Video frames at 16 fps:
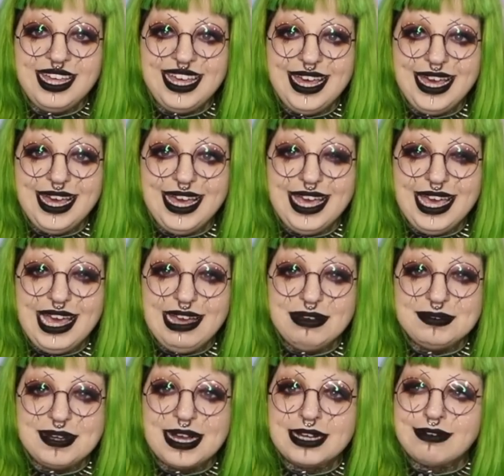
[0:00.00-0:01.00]

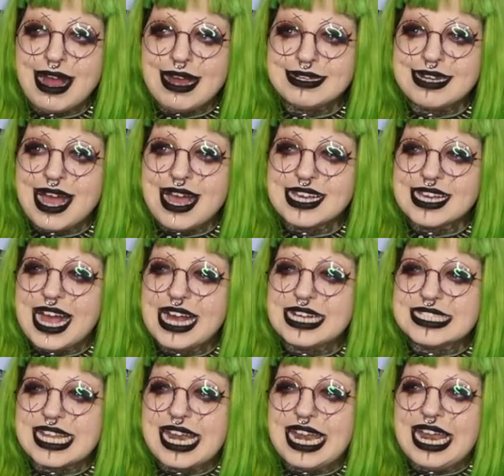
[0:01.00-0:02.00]
what a great night
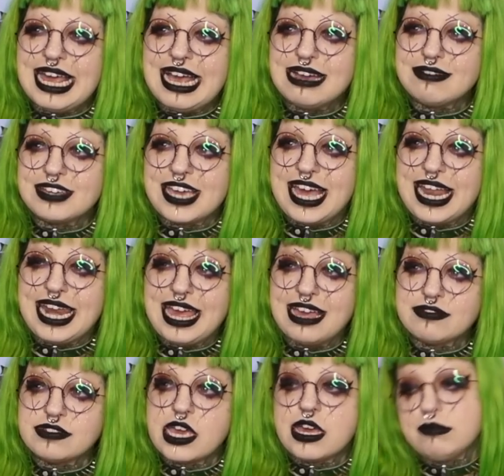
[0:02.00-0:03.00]
guys, I
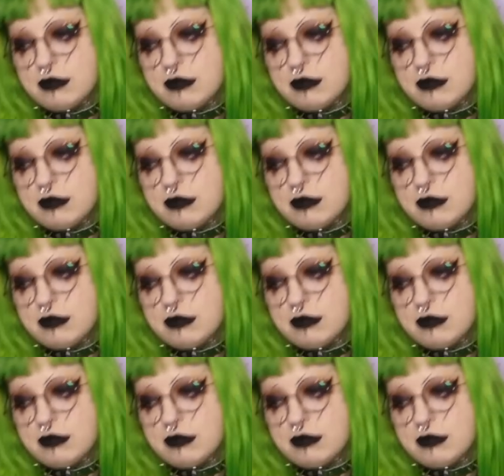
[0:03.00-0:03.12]
love you, I